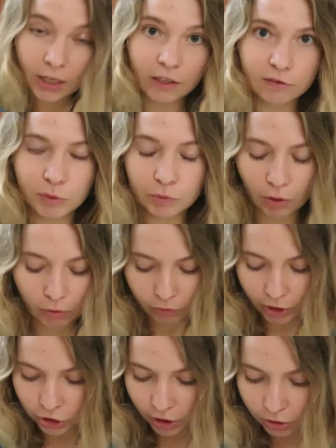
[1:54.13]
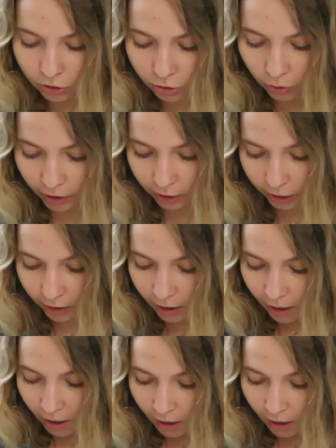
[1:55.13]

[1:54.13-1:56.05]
Gives me road rage. I get so angry.